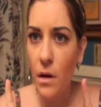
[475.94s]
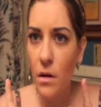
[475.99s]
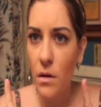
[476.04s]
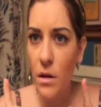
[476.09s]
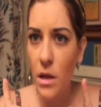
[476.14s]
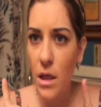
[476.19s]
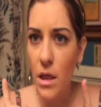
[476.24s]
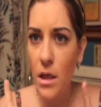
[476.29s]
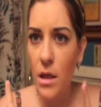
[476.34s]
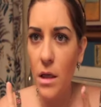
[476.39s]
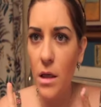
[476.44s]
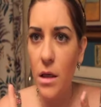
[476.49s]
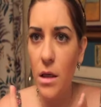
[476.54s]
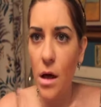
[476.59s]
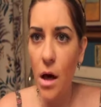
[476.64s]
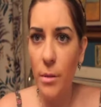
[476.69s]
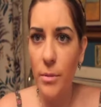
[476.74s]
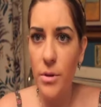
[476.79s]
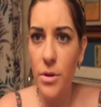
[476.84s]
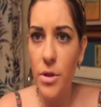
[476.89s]
the
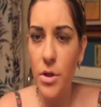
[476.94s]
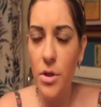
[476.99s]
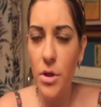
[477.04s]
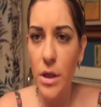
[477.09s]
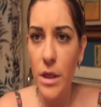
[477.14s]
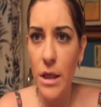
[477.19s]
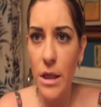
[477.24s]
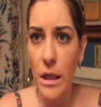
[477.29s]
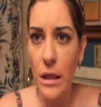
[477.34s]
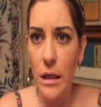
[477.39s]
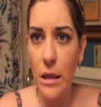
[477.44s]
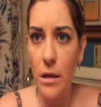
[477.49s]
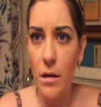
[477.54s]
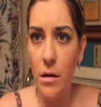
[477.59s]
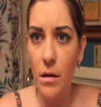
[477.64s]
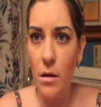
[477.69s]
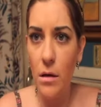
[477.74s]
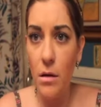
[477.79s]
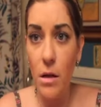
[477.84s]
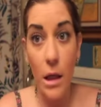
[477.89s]
opportunity,
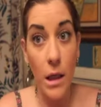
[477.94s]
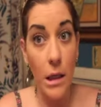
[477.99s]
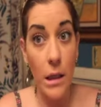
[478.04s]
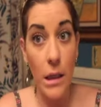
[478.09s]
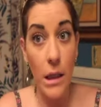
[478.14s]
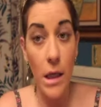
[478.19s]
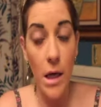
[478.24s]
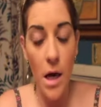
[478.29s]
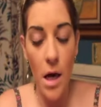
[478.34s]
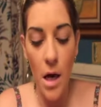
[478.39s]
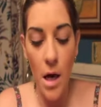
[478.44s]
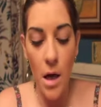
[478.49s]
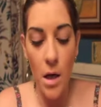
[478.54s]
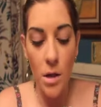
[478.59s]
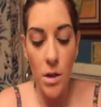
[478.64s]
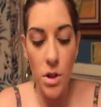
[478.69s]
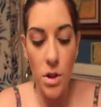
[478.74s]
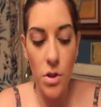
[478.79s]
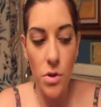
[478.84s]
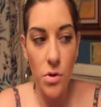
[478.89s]
luckily,
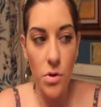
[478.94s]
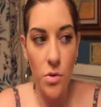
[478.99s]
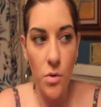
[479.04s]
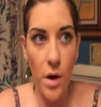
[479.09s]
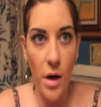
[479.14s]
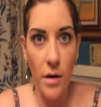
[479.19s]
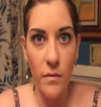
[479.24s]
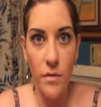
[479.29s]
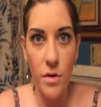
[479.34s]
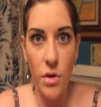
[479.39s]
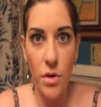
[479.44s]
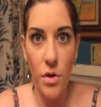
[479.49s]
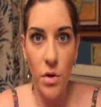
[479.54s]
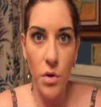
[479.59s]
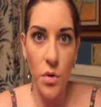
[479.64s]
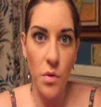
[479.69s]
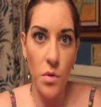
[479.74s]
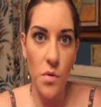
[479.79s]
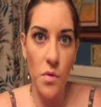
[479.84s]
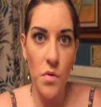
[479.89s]
to have to
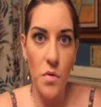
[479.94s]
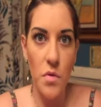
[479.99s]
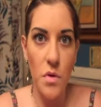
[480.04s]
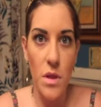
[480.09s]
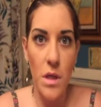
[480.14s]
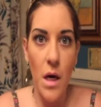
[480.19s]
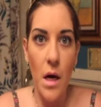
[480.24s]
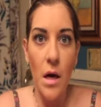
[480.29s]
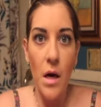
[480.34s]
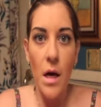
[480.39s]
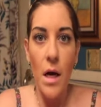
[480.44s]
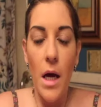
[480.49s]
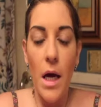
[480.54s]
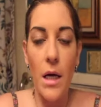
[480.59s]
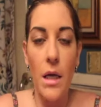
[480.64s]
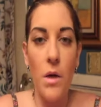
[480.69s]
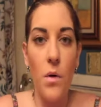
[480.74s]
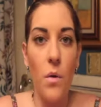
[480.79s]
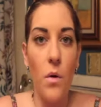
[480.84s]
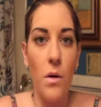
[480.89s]
use
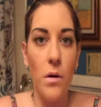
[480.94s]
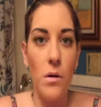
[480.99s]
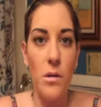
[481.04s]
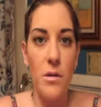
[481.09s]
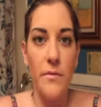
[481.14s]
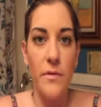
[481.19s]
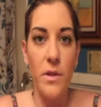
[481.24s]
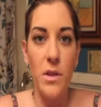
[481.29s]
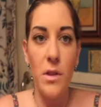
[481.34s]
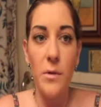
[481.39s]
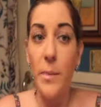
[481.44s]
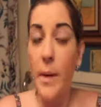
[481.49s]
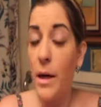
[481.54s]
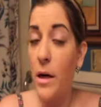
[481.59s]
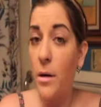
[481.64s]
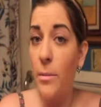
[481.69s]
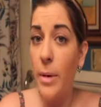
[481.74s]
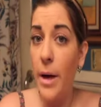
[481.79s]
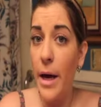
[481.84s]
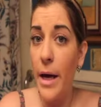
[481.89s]
any oils for
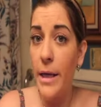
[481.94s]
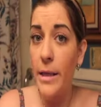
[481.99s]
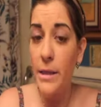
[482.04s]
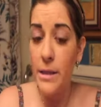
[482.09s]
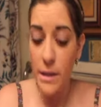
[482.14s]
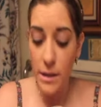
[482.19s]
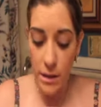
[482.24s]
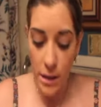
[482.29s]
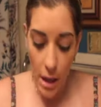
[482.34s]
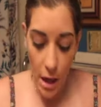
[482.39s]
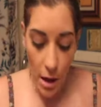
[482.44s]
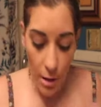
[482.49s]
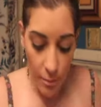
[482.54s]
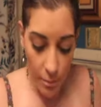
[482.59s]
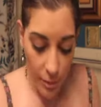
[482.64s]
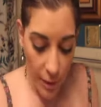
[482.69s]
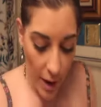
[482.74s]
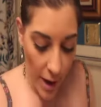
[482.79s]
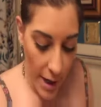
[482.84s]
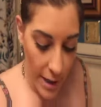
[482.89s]
spider bites,
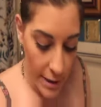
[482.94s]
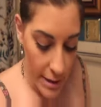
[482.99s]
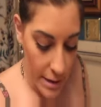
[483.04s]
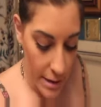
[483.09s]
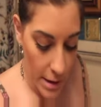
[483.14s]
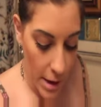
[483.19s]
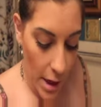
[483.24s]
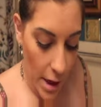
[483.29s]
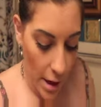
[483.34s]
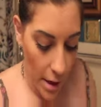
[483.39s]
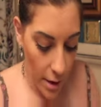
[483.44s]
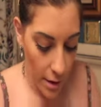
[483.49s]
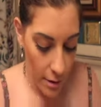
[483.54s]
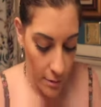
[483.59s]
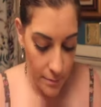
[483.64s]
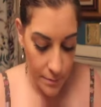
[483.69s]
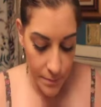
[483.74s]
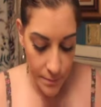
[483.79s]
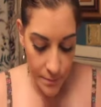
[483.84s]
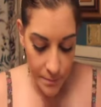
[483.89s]
but
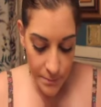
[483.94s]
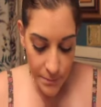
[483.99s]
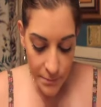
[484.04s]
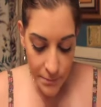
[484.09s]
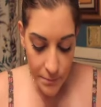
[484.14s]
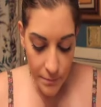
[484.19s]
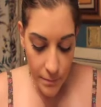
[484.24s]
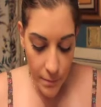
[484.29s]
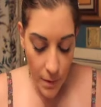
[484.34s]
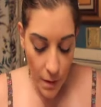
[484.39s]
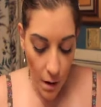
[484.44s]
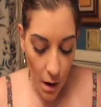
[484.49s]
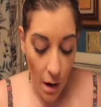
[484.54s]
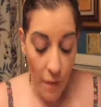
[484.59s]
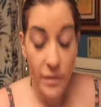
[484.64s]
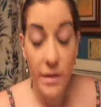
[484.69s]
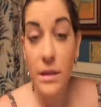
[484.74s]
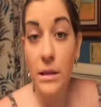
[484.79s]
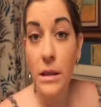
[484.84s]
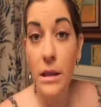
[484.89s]

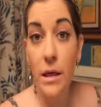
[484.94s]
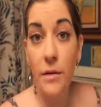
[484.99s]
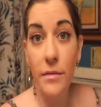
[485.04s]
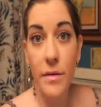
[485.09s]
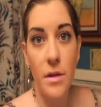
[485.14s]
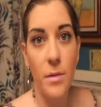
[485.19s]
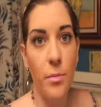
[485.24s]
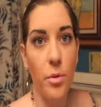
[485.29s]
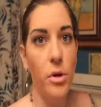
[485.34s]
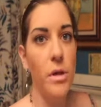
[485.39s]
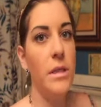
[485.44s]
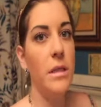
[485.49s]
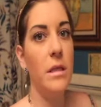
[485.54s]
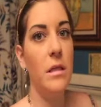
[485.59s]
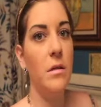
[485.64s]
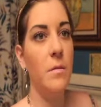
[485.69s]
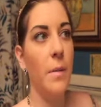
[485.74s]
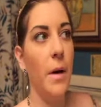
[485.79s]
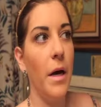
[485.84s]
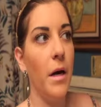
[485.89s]
obviously, if it's a
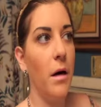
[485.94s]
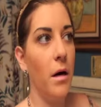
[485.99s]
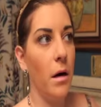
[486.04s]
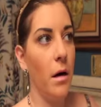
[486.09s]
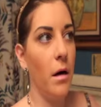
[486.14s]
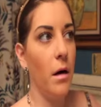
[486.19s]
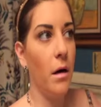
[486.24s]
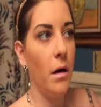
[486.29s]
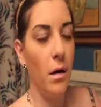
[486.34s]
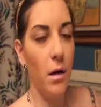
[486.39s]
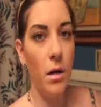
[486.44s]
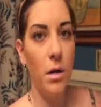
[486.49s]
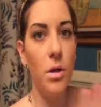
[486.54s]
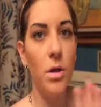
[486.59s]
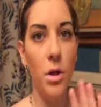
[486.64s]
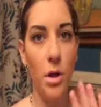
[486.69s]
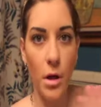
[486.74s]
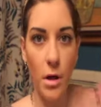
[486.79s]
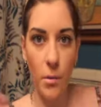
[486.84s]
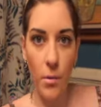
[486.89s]
poisonous spider,
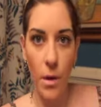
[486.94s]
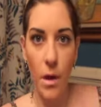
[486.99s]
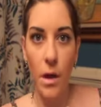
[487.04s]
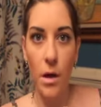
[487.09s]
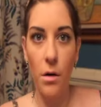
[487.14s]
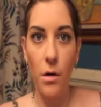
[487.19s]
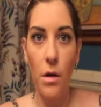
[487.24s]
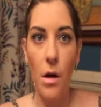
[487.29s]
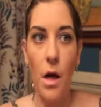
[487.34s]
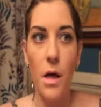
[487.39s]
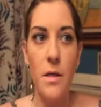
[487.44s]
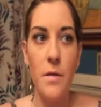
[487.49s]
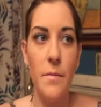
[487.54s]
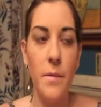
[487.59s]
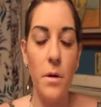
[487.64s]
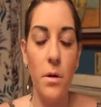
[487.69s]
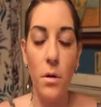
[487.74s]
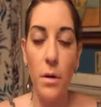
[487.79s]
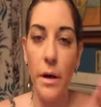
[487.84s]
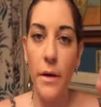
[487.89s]
you're going to want to go to the
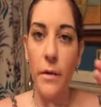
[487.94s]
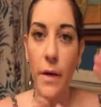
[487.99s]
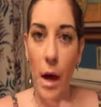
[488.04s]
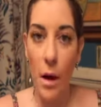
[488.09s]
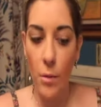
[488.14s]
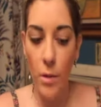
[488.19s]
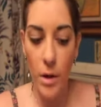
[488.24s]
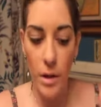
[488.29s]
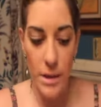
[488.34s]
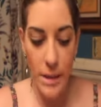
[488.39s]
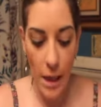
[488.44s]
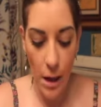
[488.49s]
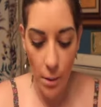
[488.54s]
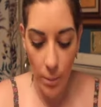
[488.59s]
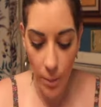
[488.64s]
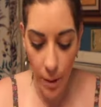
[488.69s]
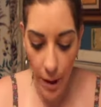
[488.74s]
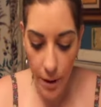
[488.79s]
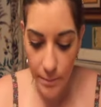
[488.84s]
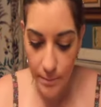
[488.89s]
hospital and get that worked
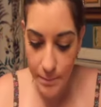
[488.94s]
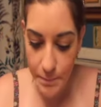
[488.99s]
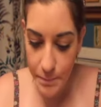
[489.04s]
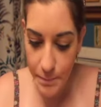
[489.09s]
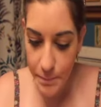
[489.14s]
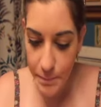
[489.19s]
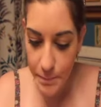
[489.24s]
out. But